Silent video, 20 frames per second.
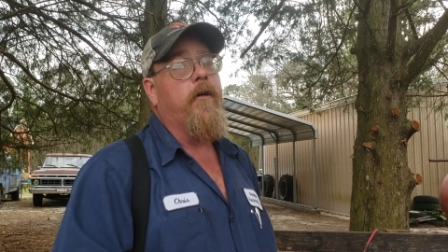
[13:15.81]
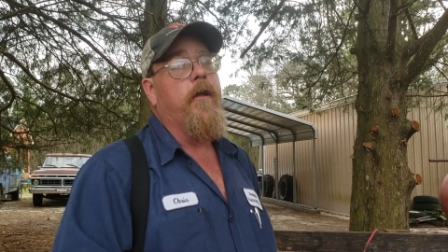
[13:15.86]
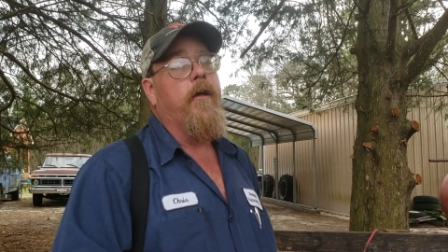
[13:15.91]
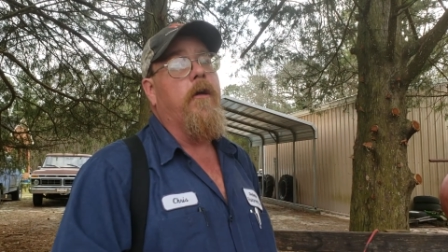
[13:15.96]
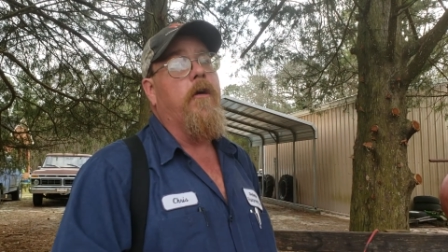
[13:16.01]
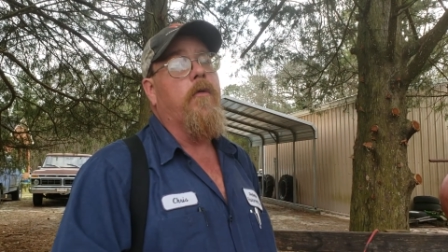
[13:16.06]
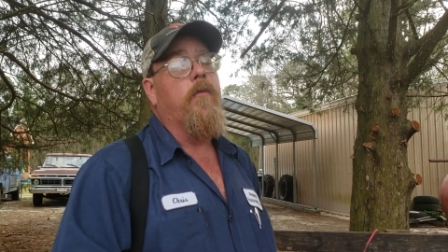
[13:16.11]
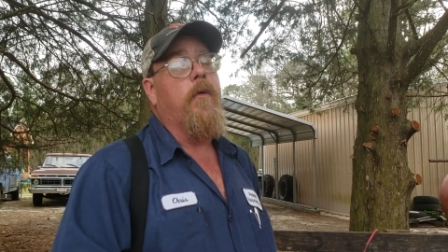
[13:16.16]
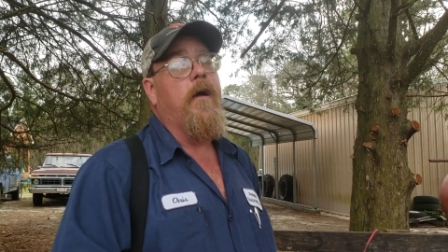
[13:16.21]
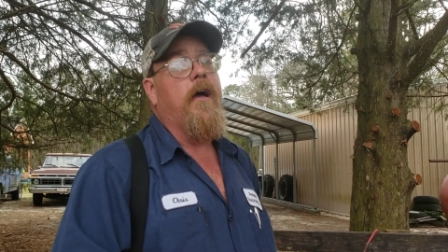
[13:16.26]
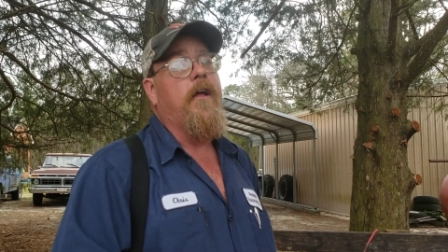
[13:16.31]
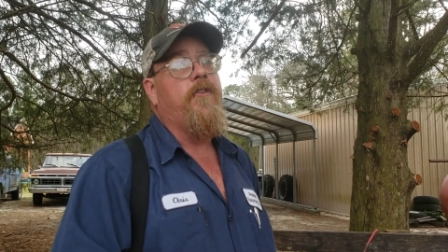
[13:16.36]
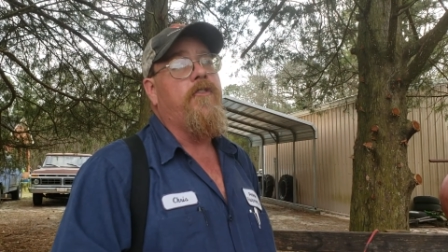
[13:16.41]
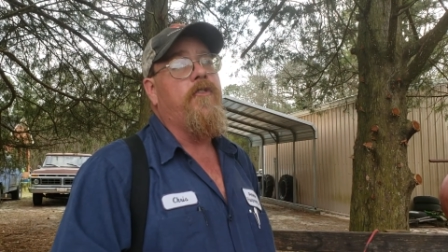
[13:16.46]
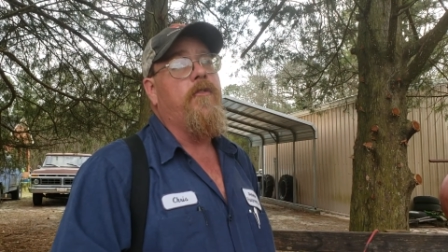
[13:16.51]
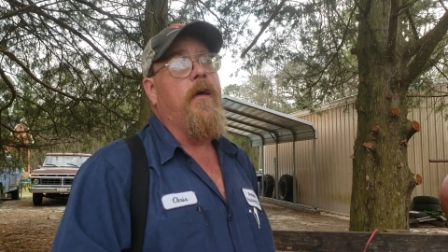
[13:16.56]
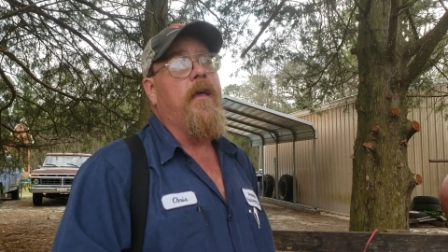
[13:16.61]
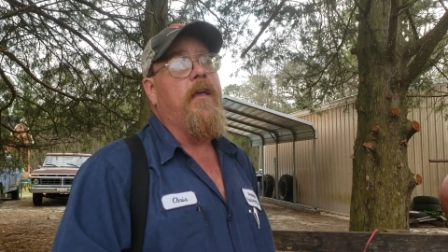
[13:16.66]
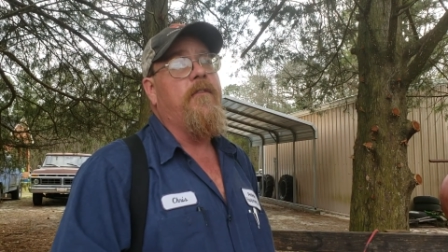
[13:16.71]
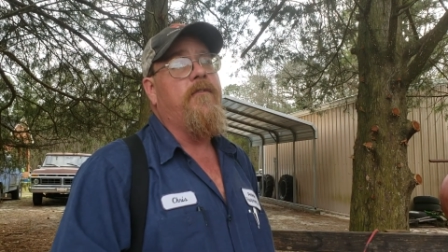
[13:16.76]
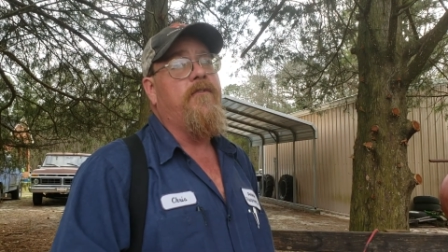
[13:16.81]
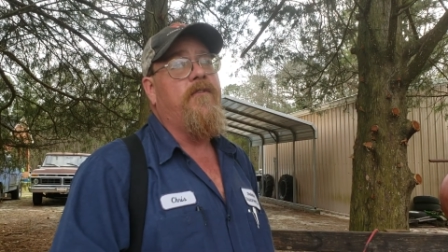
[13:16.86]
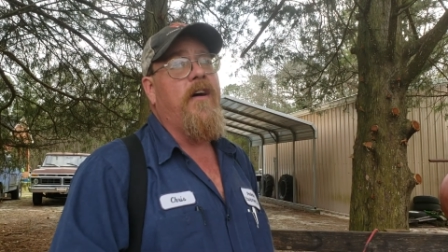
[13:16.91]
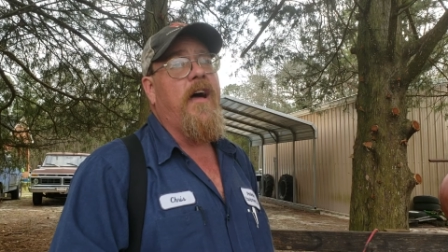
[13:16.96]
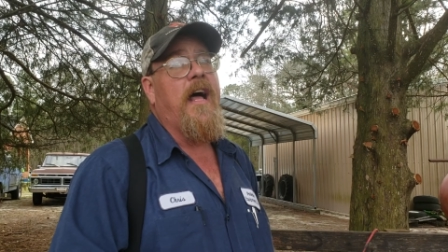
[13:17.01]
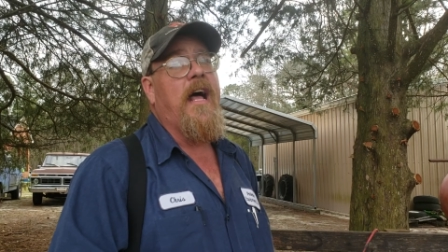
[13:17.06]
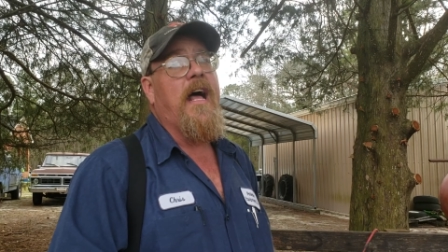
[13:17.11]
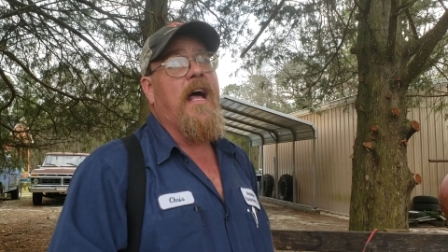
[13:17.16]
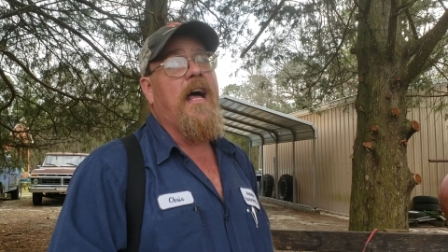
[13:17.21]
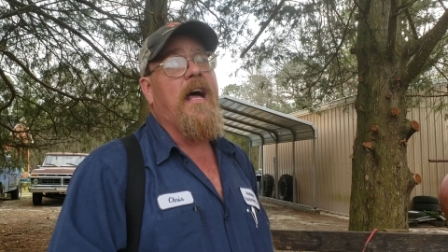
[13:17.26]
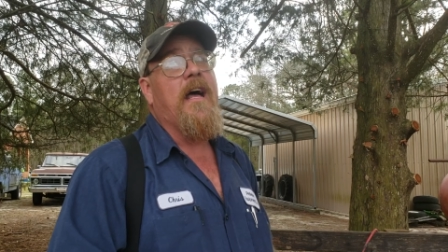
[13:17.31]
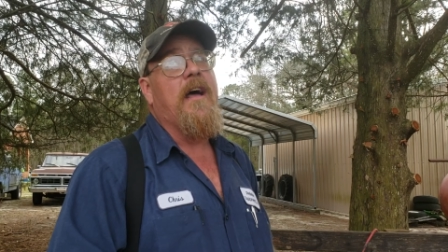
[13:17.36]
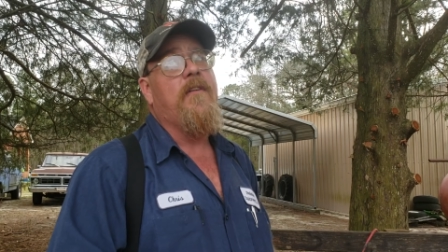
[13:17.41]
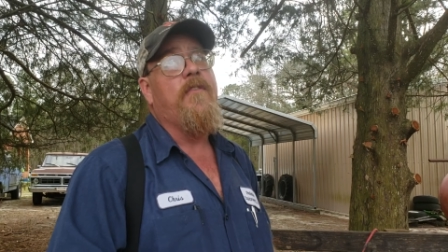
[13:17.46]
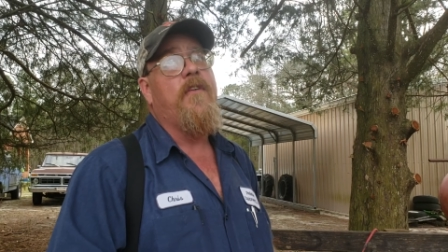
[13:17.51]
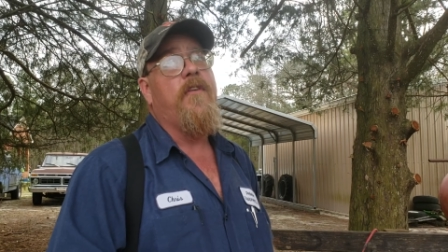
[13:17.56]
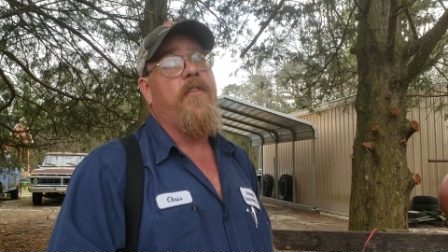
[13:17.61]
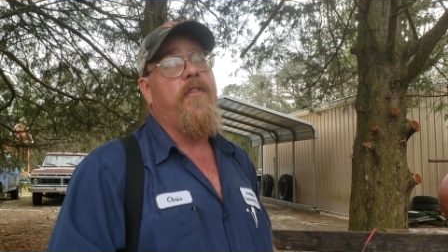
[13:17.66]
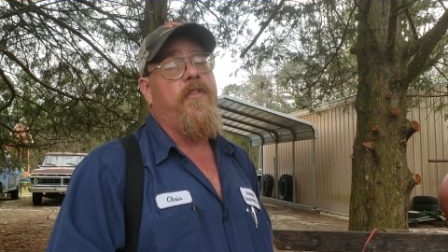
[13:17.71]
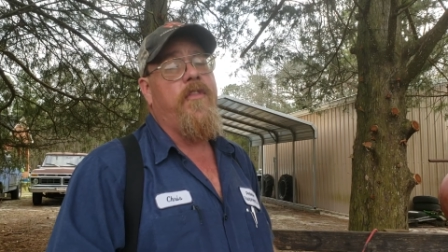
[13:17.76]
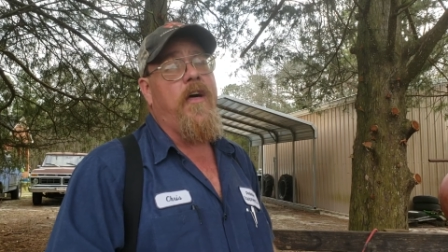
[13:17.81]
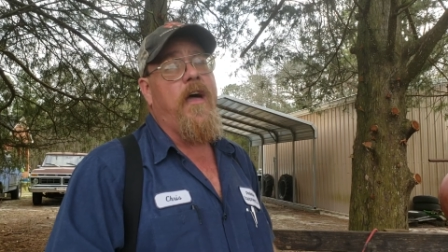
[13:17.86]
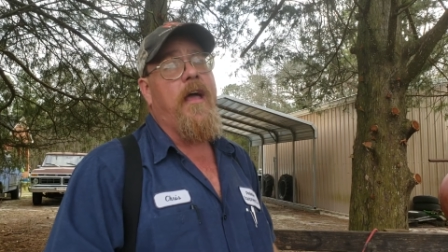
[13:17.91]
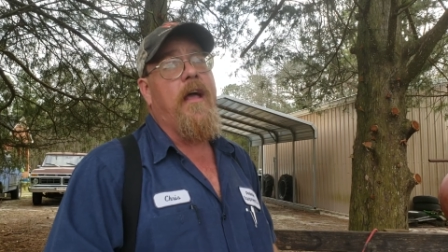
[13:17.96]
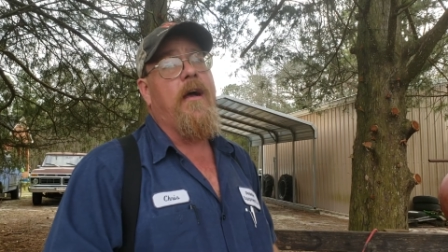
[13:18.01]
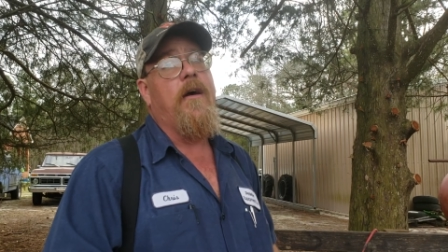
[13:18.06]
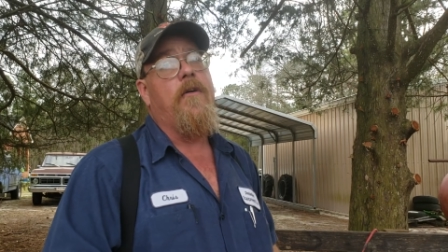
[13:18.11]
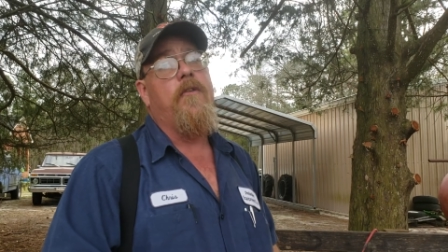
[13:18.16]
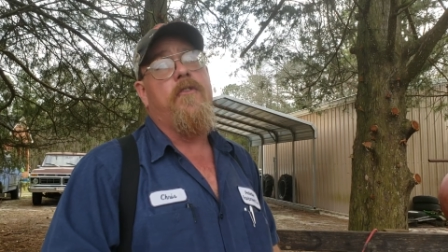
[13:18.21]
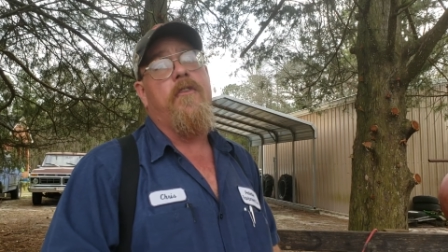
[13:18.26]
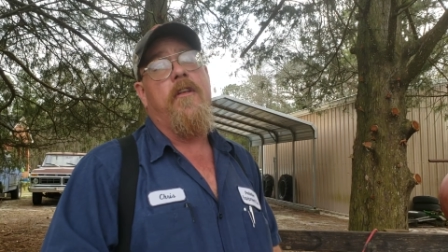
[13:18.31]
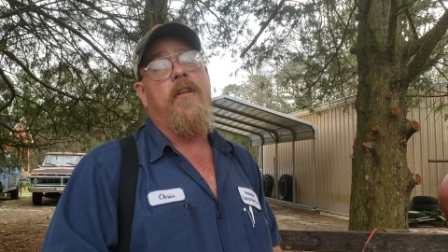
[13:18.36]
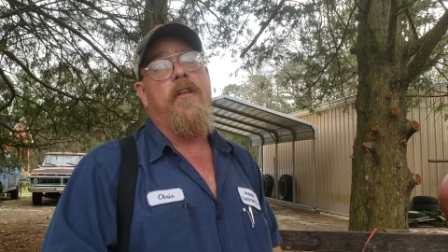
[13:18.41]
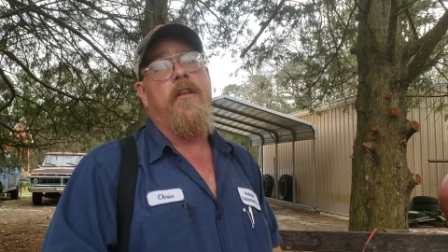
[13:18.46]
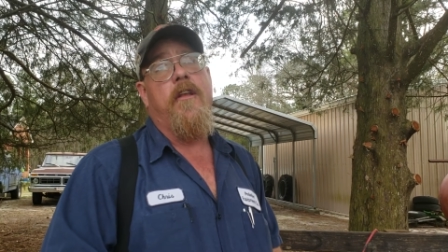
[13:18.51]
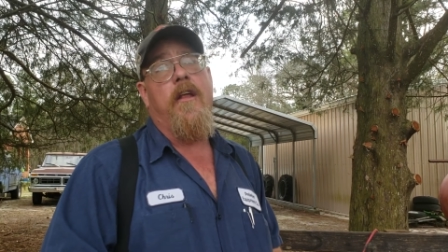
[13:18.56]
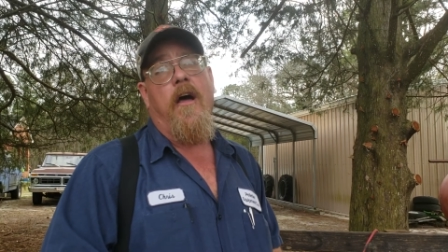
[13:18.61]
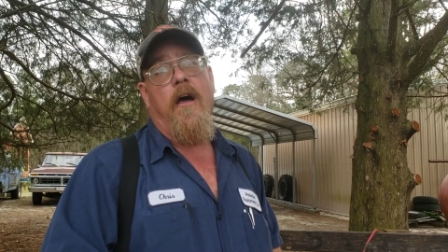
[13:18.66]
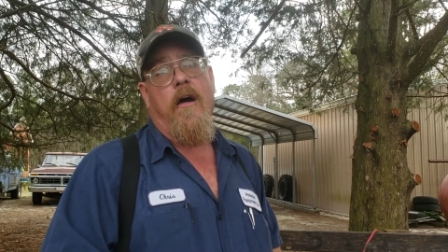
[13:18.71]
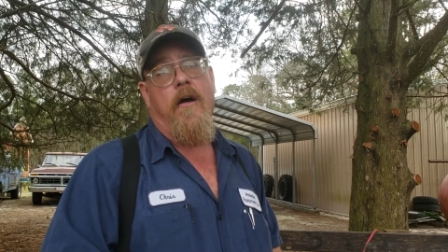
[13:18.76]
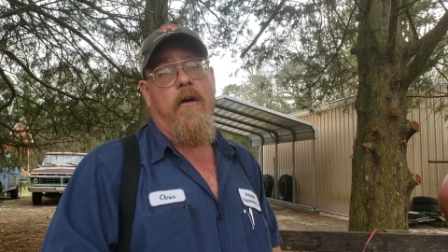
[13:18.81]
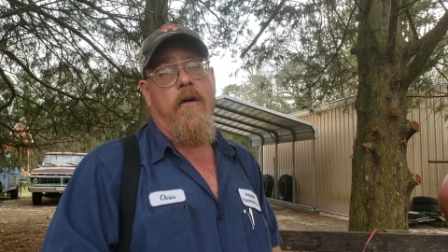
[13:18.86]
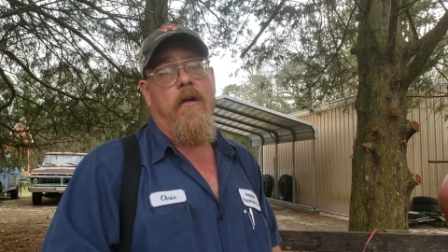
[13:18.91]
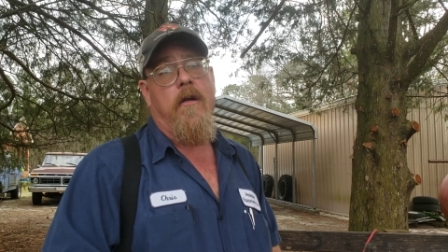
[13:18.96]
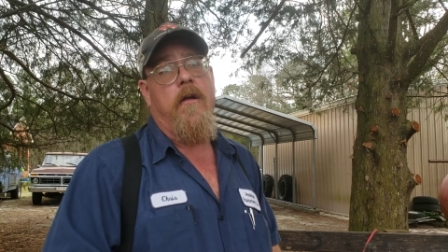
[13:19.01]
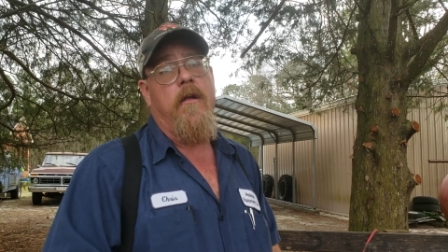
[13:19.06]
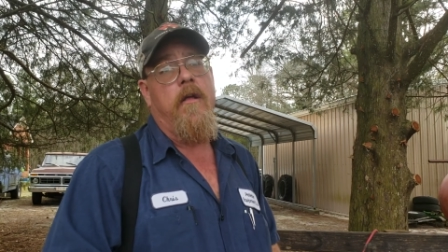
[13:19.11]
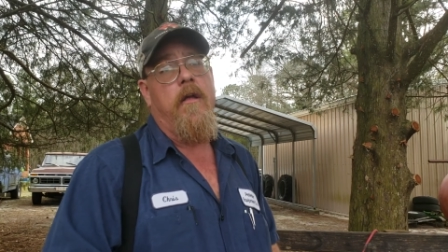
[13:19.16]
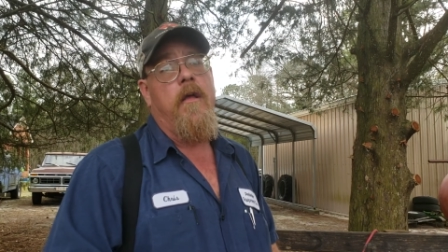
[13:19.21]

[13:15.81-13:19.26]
they're going to write you a five $1,000